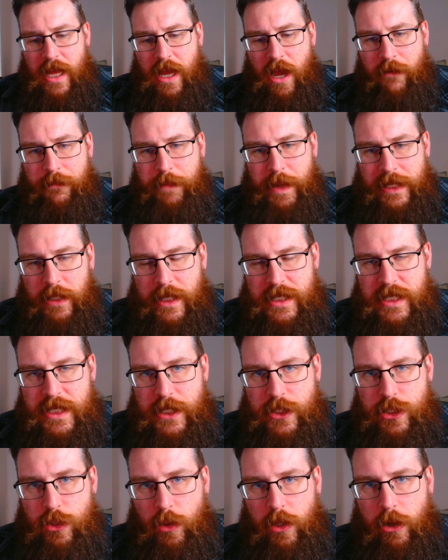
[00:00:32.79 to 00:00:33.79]
I've been
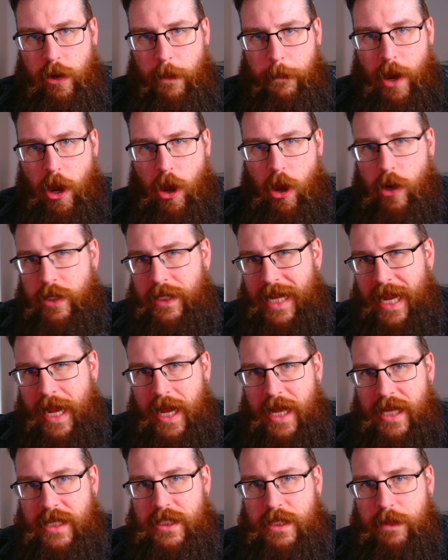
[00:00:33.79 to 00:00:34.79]
listening to a lot of
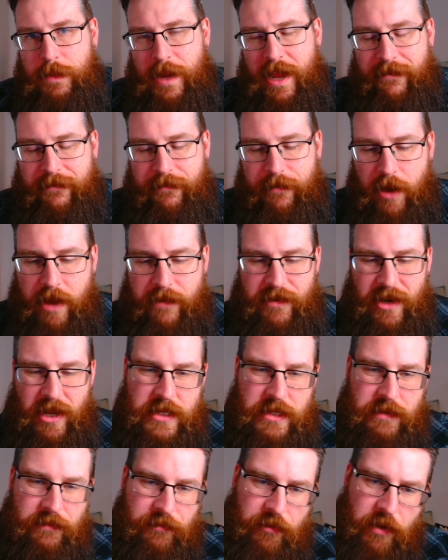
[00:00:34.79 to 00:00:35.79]
podcasts about Five
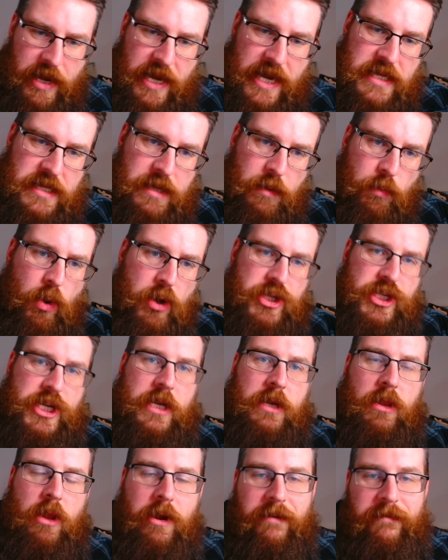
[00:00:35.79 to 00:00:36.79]
Nights at Freddy's and watching
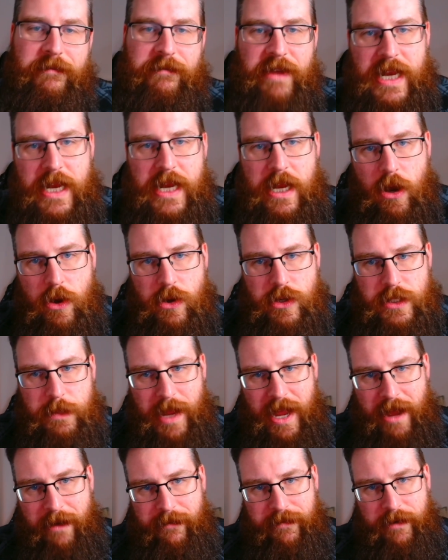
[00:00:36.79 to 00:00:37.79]
a lot of videos
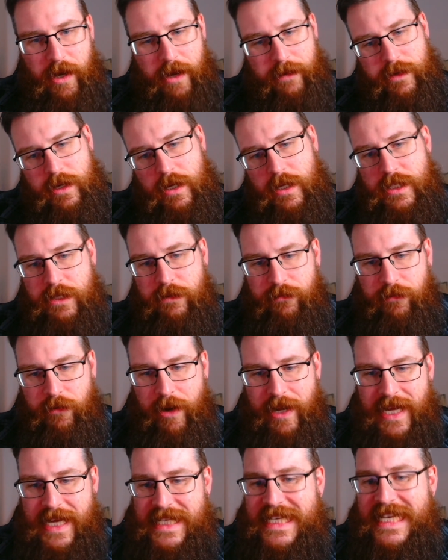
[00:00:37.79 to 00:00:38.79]
about Five Nights at
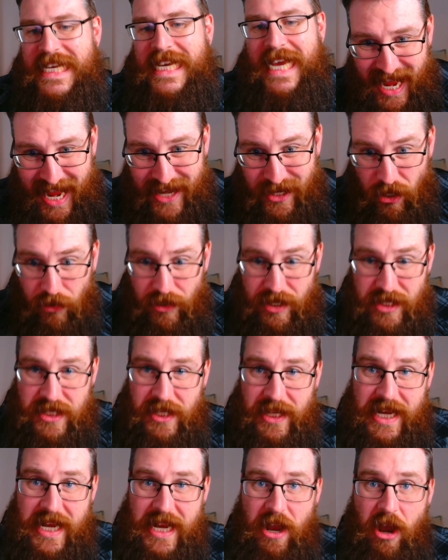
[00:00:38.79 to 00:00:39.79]
Freddy's, and
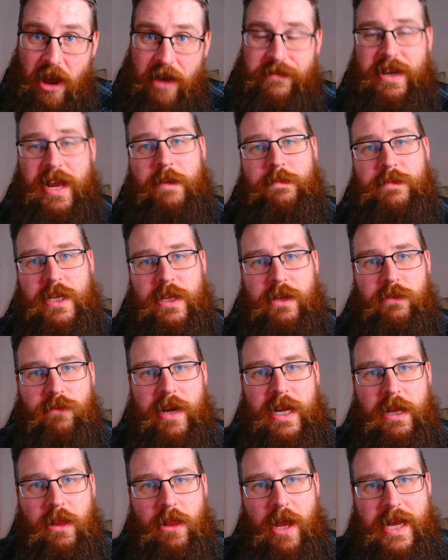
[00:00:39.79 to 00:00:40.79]
honestly, I've come to the
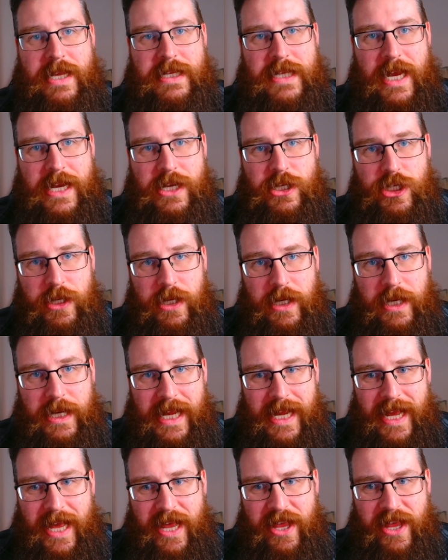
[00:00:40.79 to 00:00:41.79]
realization
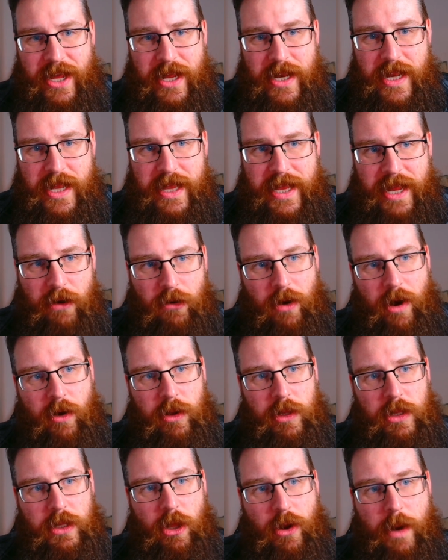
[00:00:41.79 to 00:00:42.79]
that there are
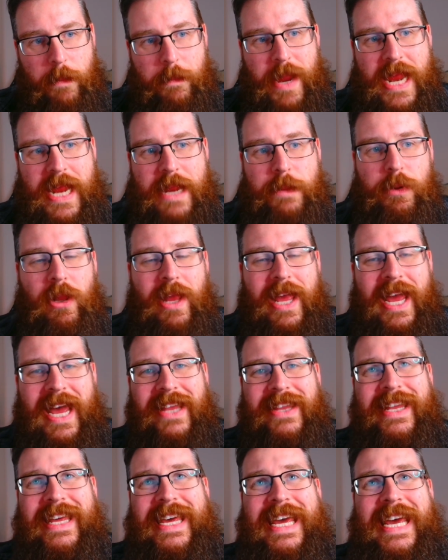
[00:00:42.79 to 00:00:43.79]
a lot of people
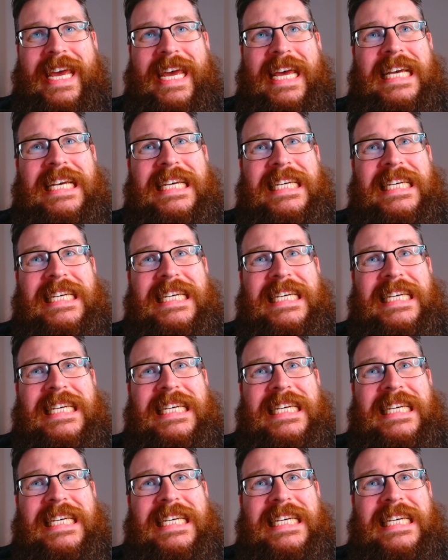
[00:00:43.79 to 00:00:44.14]
out there